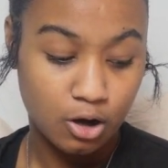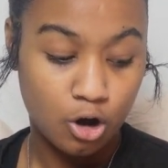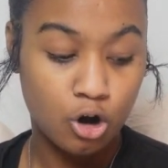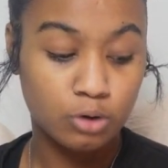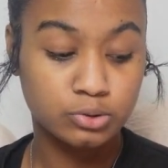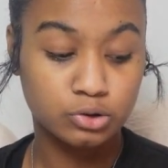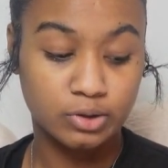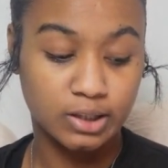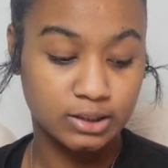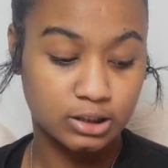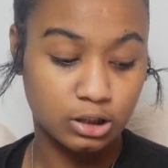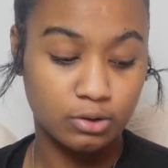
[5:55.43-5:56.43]
home
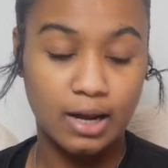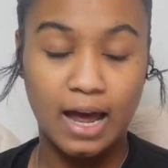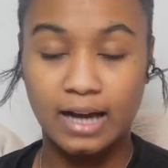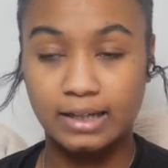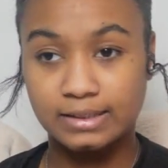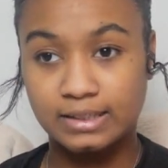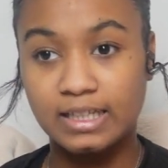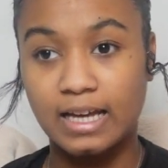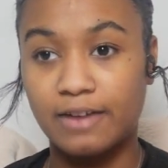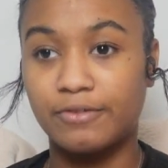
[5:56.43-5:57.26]
screen so that I can see it